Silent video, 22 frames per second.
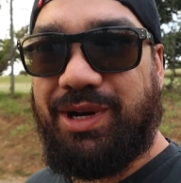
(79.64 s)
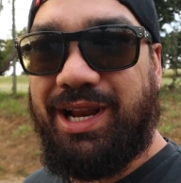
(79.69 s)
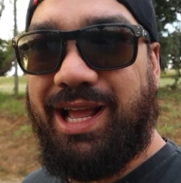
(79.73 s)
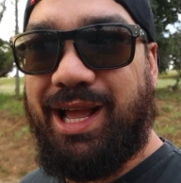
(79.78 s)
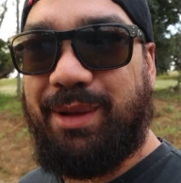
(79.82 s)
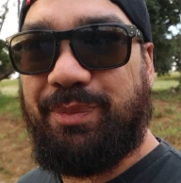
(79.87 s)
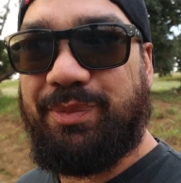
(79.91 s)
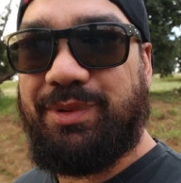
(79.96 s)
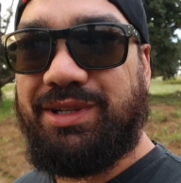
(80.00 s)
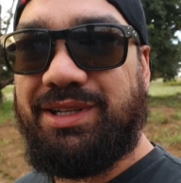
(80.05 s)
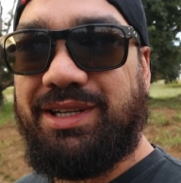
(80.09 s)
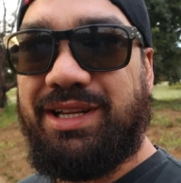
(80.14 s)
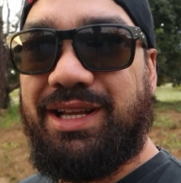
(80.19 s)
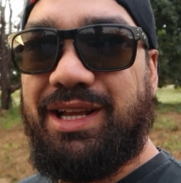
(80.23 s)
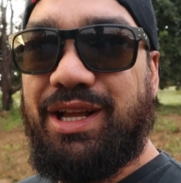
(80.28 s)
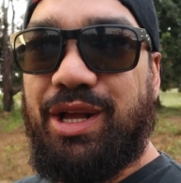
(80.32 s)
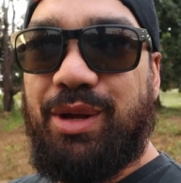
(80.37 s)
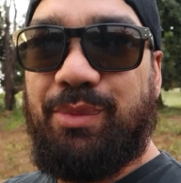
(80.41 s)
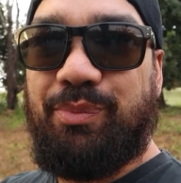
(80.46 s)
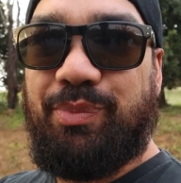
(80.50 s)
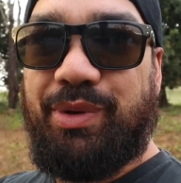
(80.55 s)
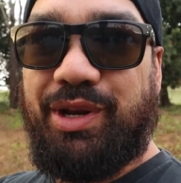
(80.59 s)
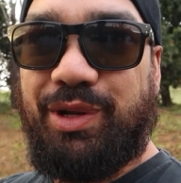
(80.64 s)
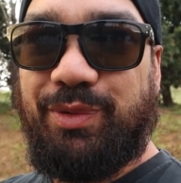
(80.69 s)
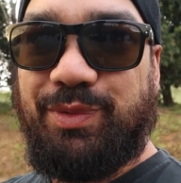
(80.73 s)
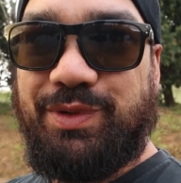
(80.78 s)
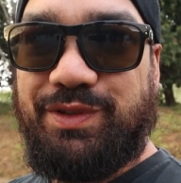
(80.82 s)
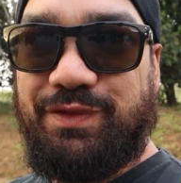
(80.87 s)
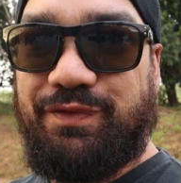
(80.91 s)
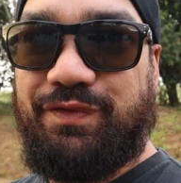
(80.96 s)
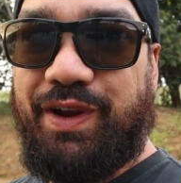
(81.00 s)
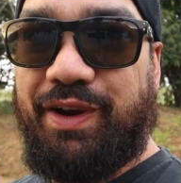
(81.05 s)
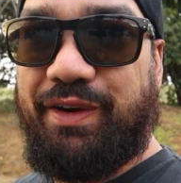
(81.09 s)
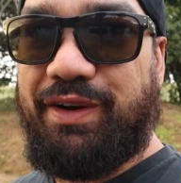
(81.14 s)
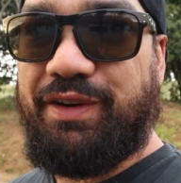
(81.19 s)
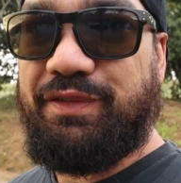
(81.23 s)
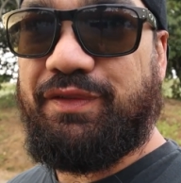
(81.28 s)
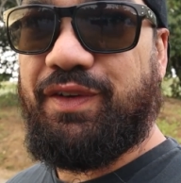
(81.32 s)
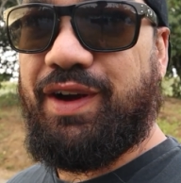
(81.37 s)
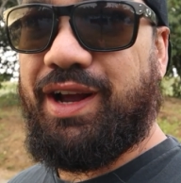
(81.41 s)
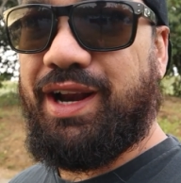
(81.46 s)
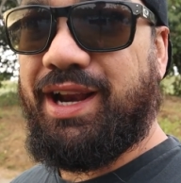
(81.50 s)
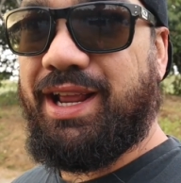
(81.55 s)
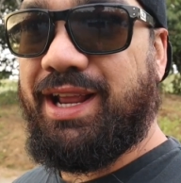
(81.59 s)
what happened, but it was very
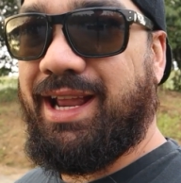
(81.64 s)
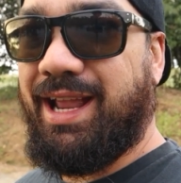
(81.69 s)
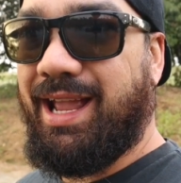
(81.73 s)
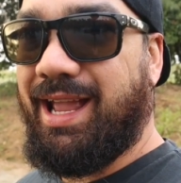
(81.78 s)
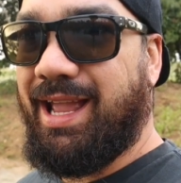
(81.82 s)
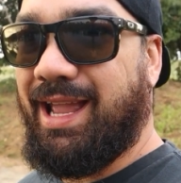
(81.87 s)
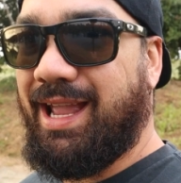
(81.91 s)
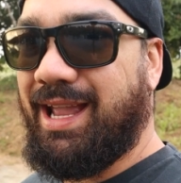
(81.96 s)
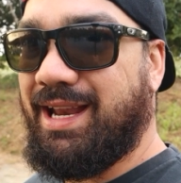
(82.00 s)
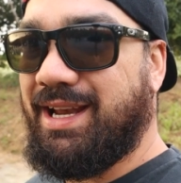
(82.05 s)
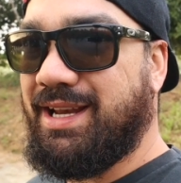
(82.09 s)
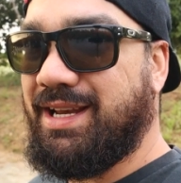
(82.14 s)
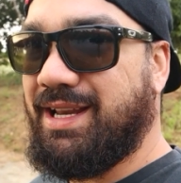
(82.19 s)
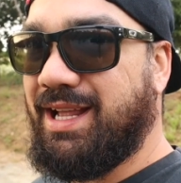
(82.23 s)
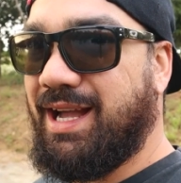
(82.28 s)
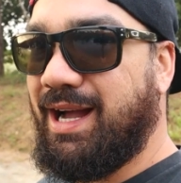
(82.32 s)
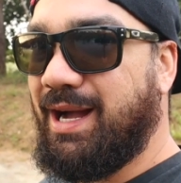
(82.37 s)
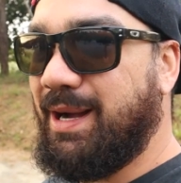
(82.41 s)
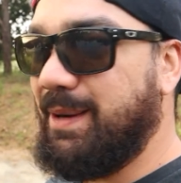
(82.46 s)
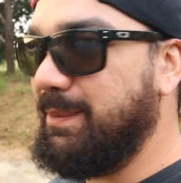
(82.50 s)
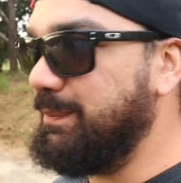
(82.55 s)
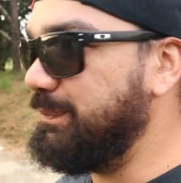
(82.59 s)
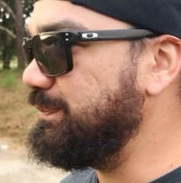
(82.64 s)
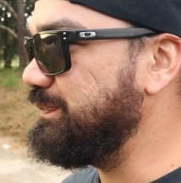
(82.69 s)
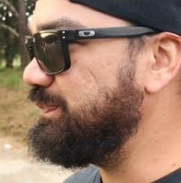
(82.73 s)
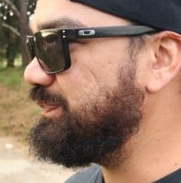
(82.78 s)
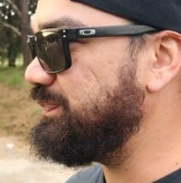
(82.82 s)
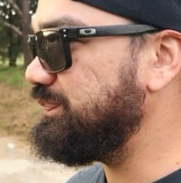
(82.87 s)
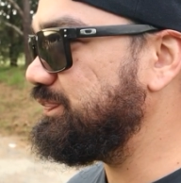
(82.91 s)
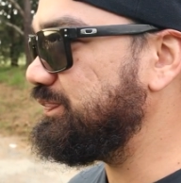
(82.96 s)
funny. And I'm